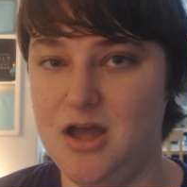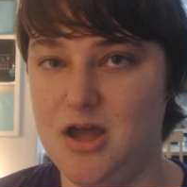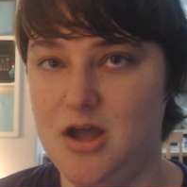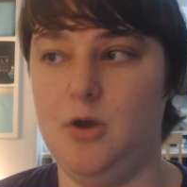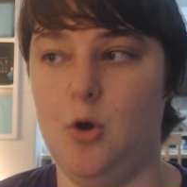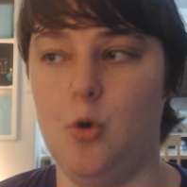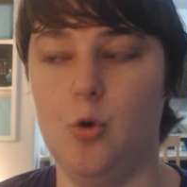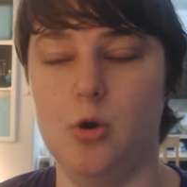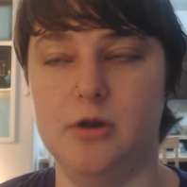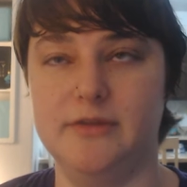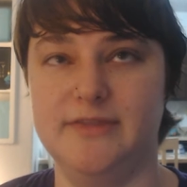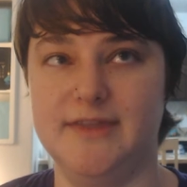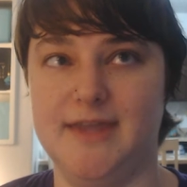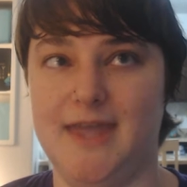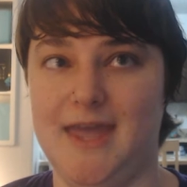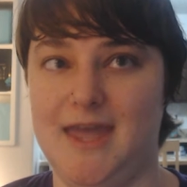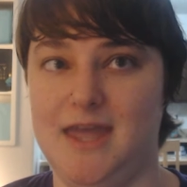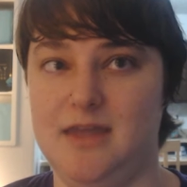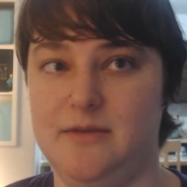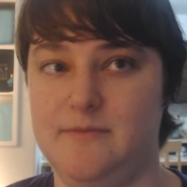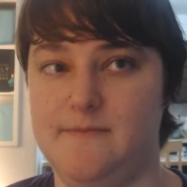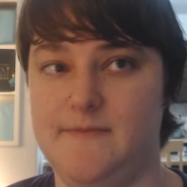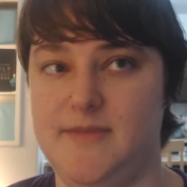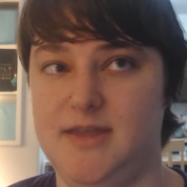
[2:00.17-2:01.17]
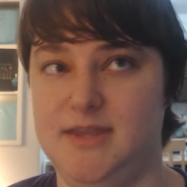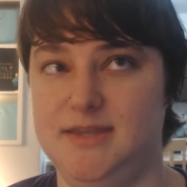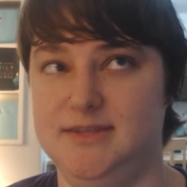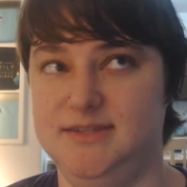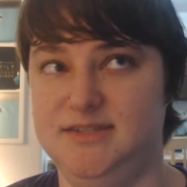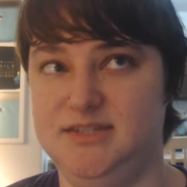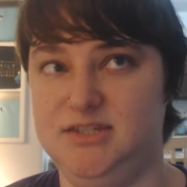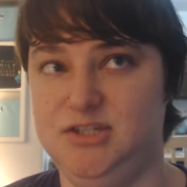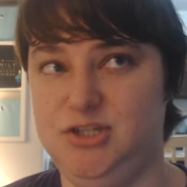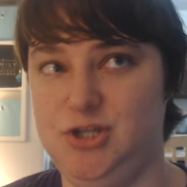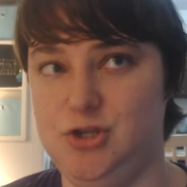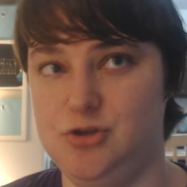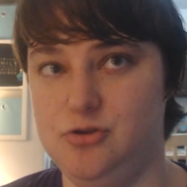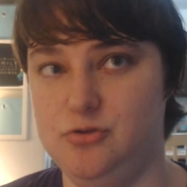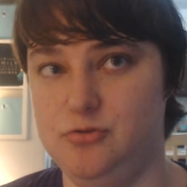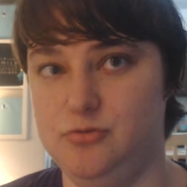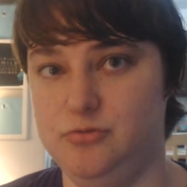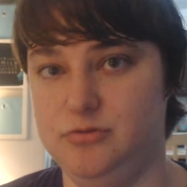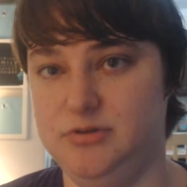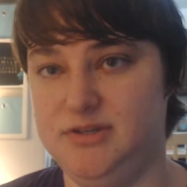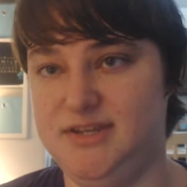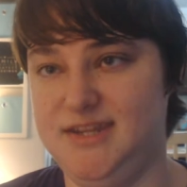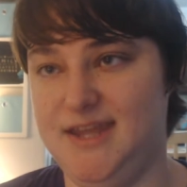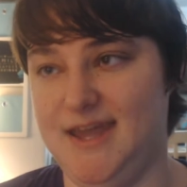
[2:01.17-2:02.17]
or the game is
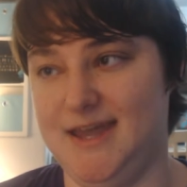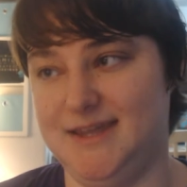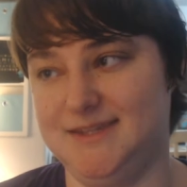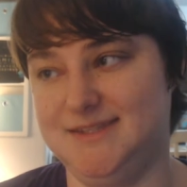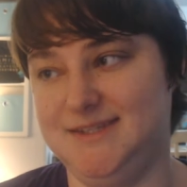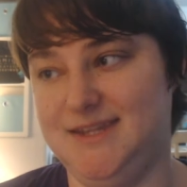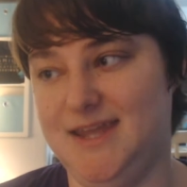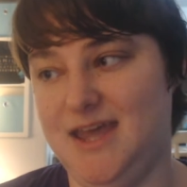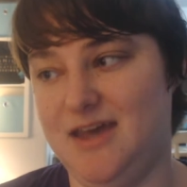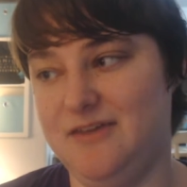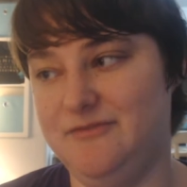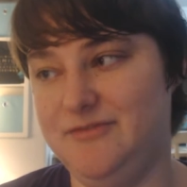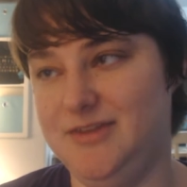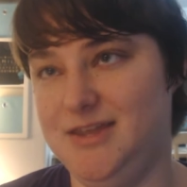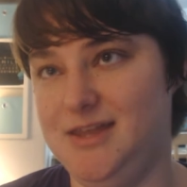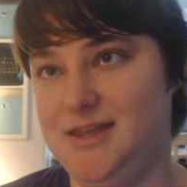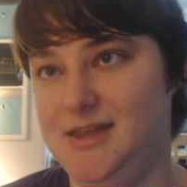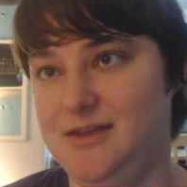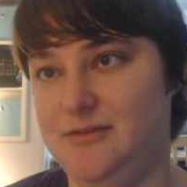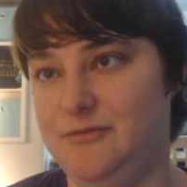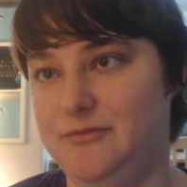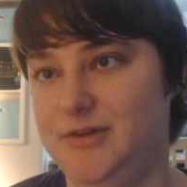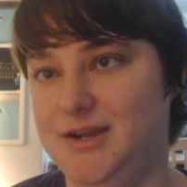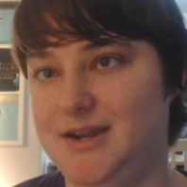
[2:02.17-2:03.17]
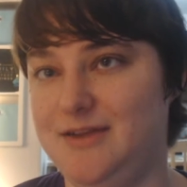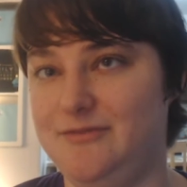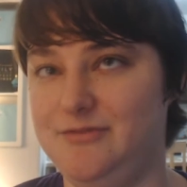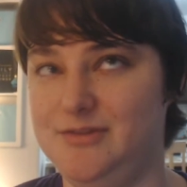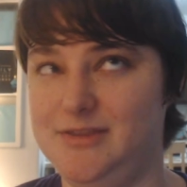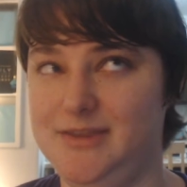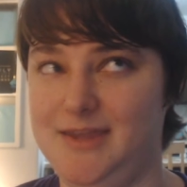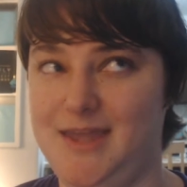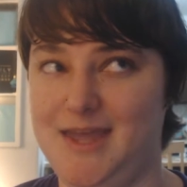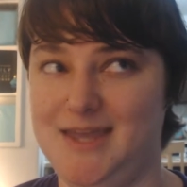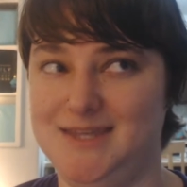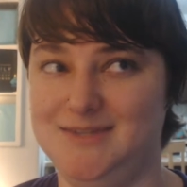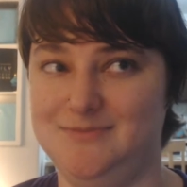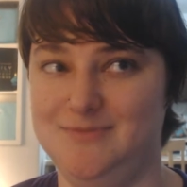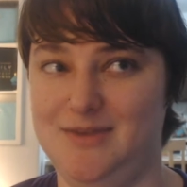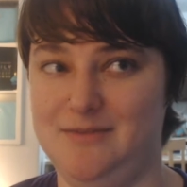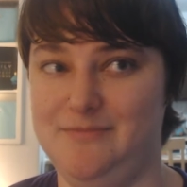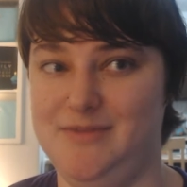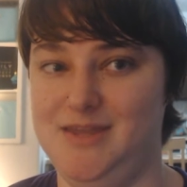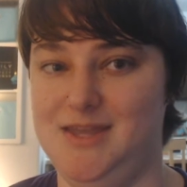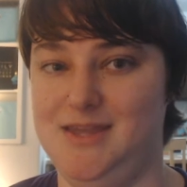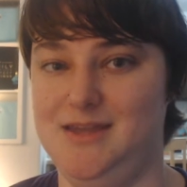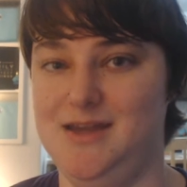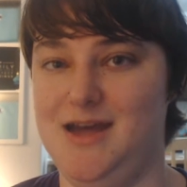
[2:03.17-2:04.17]
too text heavy, whatever the case may
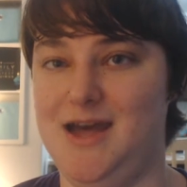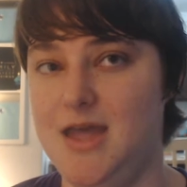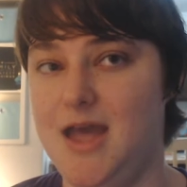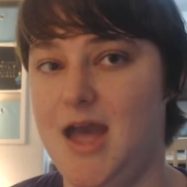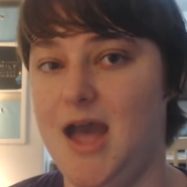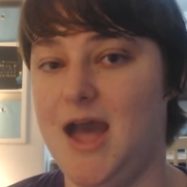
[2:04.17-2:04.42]
be,